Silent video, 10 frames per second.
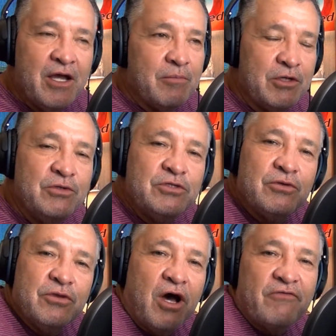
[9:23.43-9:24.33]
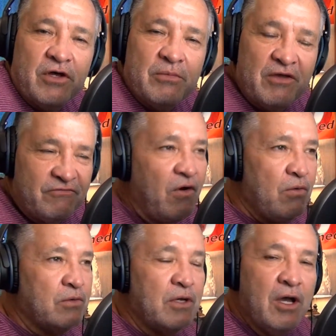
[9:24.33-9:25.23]
Bluetooth off on my
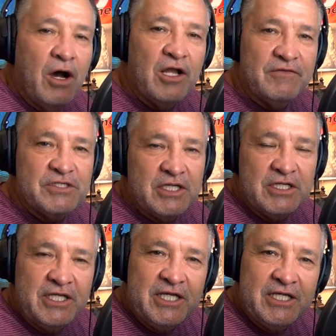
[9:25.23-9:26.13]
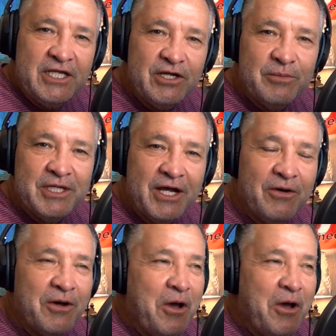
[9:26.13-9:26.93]
phone, all of a sudden he could hear me now.